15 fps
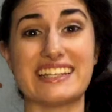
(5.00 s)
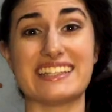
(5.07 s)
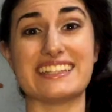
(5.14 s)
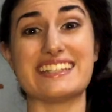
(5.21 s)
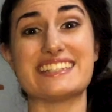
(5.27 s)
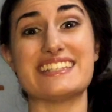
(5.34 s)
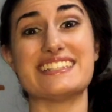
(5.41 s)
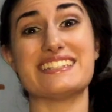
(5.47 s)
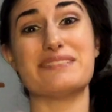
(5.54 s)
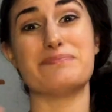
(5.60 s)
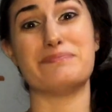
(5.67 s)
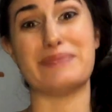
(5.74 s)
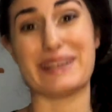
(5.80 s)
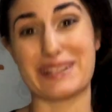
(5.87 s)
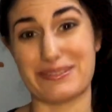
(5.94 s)
This is a
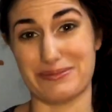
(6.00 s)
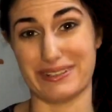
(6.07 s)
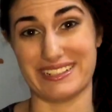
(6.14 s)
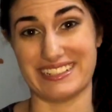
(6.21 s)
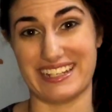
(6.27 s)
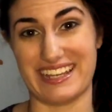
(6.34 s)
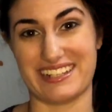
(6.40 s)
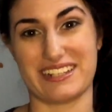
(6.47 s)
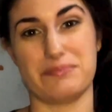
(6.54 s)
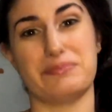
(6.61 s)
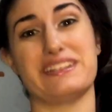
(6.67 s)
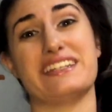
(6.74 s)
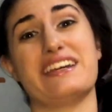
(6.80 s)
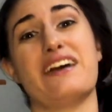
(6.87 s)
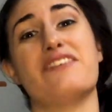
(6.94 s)
big one and can
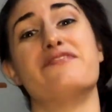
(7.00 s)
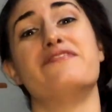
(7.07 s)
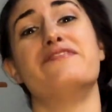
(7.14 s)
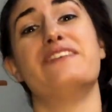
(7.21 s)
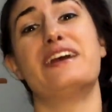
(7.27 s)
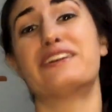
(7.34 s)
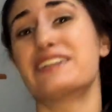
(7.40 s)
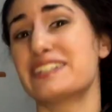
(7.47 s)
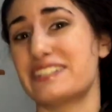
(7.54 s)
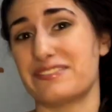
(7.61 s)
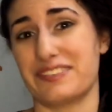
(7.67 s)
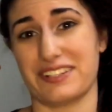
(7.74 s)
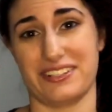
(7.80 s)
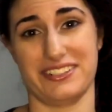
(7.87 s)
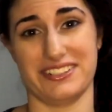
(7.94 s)
be a very
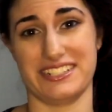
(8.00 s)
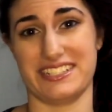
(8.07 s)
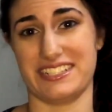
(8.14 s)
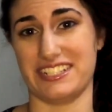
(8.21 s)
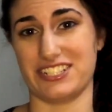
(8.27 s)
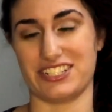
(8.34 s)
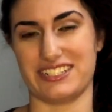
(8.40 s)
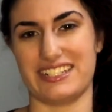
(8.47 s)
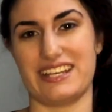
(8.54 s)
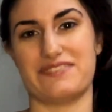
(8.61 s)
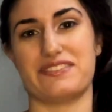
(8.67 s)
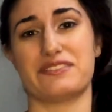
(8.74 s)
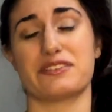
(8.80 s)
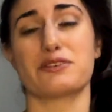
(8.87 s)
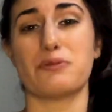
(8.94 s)
difficult decision if it
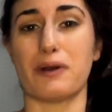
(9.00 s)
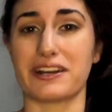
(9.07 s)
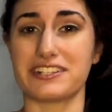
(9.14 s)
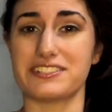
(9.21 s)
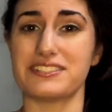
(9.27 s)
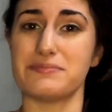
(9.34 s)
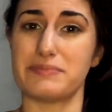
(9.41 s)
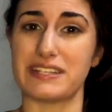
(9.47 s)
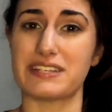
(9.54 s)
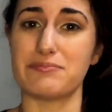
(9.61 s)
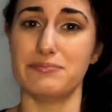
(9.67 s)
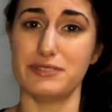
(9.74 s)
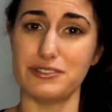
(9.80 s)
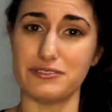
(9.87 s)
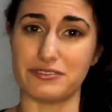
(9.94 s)
requires a big
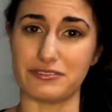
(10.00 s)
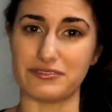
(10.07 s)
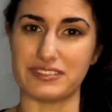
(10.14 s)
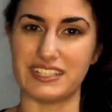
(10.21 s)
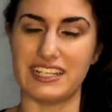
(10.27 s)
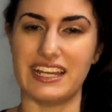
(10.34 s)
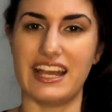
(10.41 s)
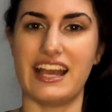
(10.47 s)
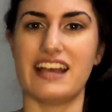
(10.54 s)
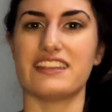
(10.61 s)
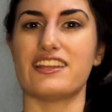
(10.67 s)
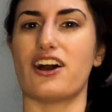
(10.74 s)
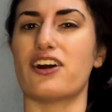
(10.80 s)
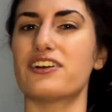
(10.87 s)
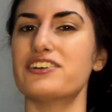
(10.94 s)
move.
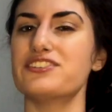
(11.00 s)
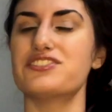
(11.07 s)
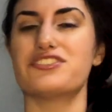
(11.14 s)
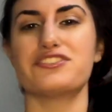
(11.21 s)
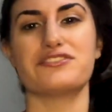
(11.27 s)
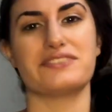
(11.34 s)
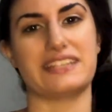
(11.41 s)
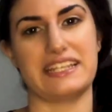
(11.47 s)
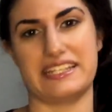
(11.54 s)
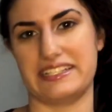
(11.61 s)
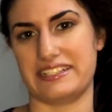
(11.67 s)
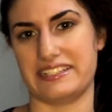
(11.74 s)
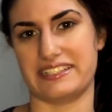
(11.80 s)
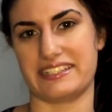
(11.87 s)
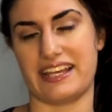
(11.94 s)
The hard truth
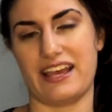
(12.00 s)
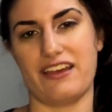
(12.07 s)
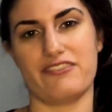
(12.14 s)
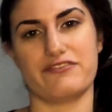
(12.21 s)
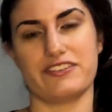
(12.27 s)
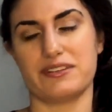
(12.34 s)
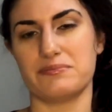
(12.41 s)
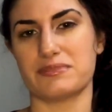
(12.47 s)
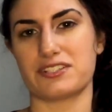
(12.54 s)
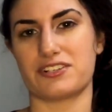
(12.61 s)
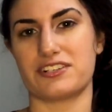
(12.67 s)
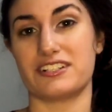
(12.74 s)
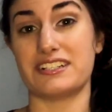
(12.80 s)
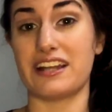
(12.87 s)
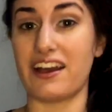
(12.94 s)
is, films
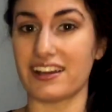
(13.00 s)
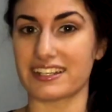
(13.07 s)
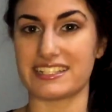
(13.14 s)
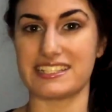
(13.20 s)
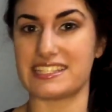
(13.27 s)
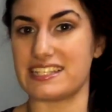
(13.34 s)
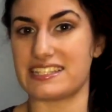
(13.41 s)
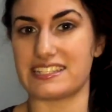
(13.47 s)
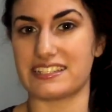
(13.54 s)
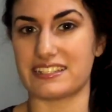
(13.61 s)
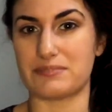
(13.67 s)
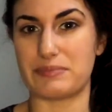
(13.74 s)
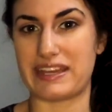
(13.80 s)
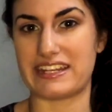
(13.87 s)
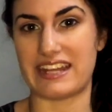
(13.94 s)
are not consistently
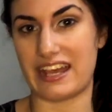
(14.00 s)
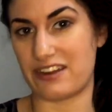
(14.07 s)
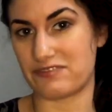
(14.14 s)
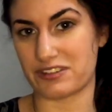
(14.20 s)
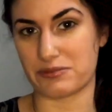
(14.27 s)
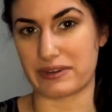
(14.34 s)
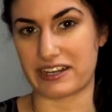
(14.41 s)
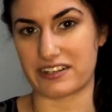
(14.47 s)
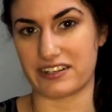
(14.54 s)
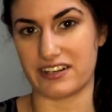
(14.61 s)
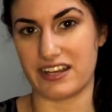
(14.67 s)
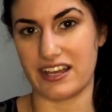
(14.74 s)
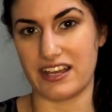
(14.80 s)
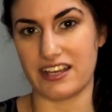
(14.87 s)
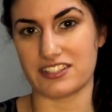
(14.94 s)
made everywhere,
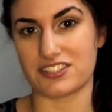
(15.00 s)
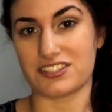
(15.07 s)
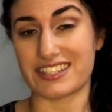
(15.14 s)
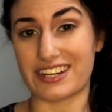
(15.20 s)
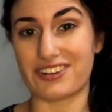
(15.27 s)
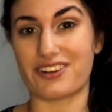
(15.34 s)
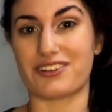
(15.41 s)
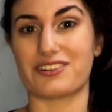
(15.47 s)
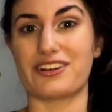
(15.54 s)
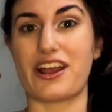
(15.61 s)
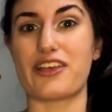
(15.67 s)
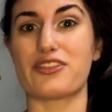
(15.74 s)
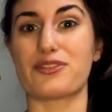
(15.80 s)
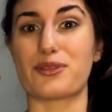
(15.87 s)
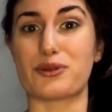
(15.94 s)
so there are
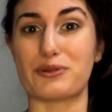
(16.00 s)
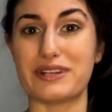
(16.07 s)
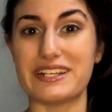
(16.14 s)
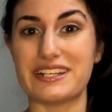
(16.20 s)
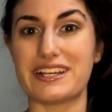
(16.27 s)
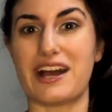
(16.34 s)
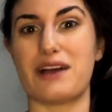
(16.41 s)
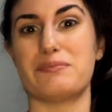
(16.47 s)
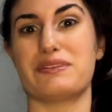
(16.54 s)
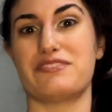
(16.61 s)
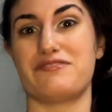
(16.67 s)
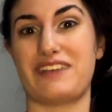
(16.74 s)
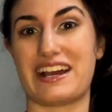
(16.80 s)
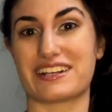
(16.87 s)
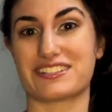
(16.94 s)
three common
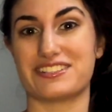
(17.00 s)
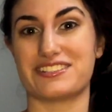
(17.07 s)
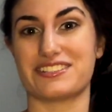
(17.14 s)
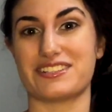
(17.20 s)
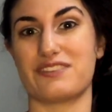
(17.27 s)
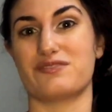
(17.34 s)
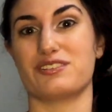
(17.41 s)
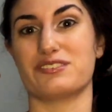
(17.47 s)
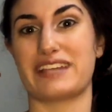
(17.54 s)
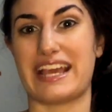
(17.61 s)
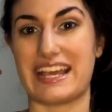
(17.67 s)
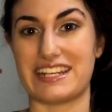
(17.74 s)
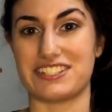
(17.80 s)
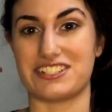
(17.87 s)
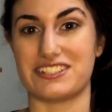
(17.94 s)
factors of
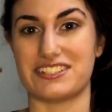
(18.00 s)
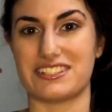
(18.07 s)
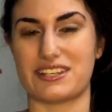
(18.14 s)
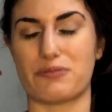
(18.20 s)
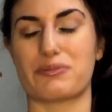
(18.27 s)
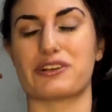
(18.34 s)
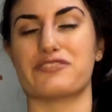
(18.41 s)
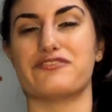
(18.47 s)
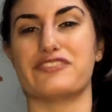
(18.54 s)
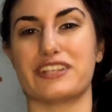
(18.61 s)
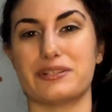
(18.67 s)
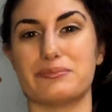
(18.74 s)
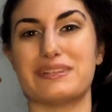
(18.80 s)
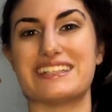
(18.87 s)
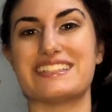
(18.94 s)
locations where
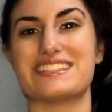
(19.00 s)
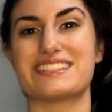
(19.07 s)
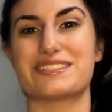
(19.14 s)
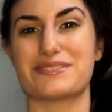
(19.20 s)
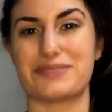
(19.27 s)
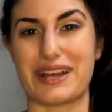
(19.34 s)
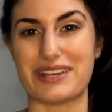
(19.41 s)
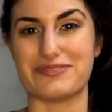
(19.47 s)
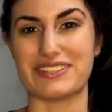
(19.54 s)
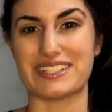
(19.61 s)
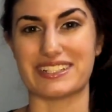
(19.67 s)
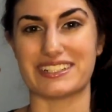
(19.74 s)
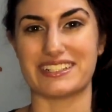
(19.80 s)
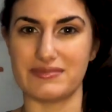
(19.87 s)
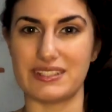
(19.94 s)
film is thriving.
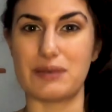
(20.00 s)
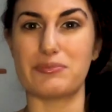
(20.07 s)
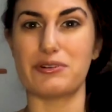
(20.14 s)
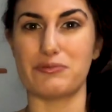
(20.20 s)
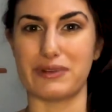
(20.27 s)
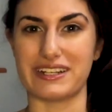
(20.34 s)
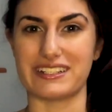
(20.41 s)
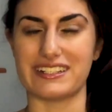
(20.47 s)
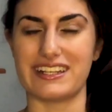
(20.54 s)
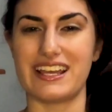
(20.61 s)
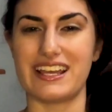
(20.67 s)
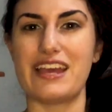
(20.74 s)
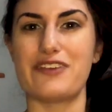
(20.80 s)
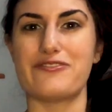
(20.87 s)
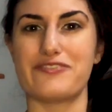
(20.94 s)
Number one,
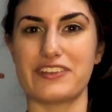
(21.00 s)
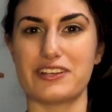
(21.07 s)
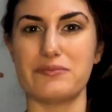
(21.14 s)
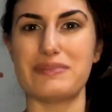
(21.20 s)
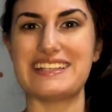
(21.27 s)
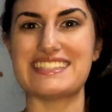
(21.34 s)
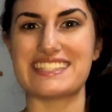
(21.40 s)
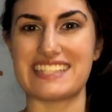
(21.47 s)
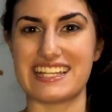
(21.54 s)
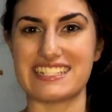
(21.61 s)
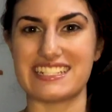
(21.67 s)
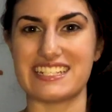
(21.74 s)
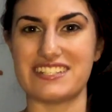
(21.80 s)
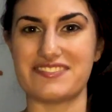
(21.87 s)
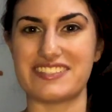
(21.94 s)
film
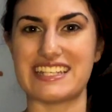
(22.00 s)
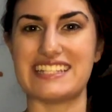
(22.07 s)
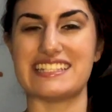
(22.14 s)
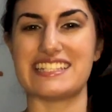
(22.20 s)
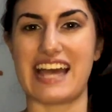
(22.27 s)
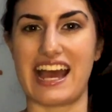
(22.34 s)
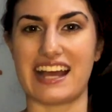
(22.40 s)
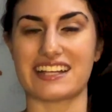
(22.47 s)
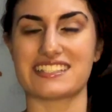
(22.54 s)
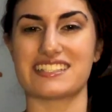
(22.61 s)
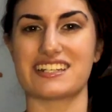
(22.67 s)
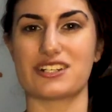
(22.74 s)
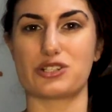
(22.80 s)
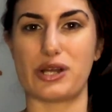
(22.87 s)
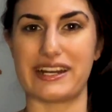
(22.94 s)
incentives and tax
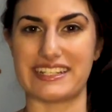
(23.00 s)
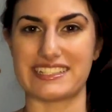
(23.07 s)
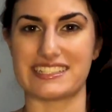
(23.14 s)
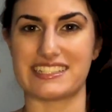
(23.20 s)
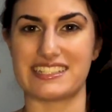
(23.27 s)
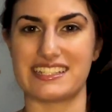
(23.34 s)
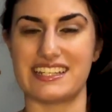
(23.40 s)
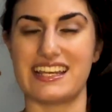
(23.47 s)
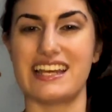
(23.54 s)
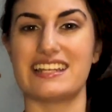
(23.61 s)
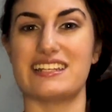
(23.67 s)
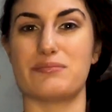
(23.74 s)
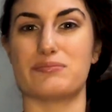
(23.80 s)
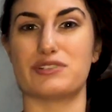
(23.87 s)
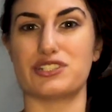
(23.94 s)
credits.
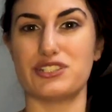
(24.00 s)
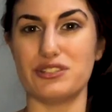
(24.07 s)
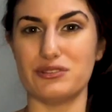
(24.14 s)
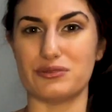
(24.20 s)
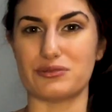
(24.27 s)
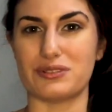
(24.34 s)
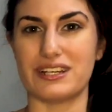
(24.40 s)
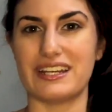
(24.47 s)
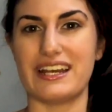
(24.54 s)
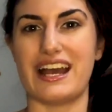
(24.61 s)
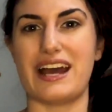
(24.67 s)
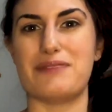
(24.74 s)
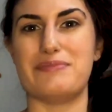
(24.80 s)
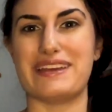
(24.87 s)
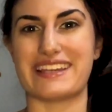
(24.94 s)
Number two,
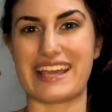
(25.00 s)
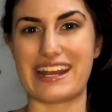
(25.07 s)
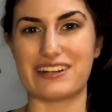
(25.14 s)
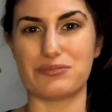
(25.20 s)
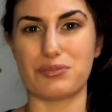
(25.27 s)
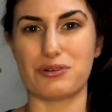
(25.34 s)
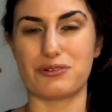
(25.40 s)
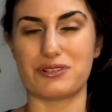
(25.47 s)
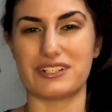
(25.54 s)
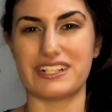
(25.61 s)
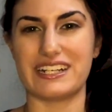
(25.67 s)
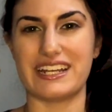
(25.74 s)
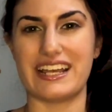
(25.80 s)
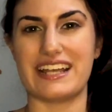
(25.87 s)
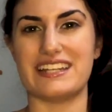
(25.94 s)
a big airport.
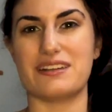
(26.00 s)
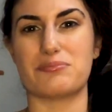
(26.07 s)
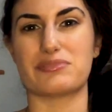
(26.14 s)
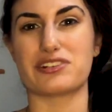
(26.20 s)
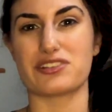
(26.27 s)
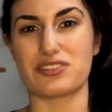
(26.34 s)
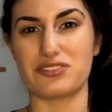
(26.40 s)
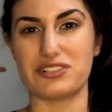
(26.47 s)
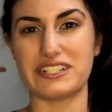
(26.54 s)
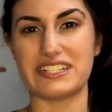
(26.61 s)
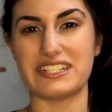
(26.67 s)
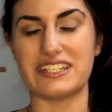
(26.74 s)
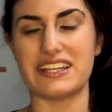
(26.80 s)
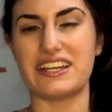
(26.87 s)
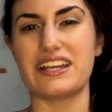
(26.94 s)
And number three,
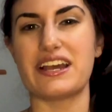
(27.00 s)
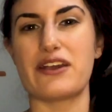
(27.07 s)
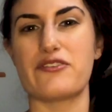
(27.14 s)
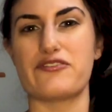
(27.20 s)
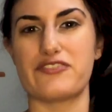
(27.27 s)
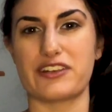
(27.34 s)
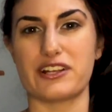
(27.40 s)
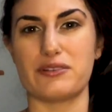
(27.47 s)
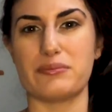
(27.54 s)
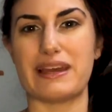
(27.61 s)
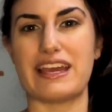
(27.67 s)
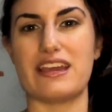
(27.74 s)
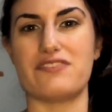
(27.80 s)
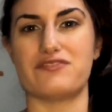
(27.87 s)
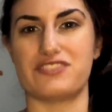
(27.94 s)
film
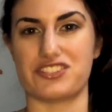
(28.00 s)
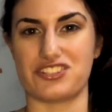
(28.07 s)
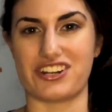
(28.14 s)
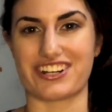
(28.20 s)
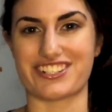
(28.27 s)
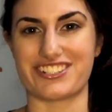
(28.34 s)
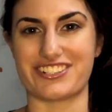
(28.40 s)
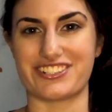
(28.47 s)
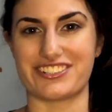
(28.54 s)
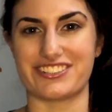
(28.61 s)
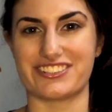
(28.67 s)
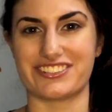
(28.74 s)
infrastructure.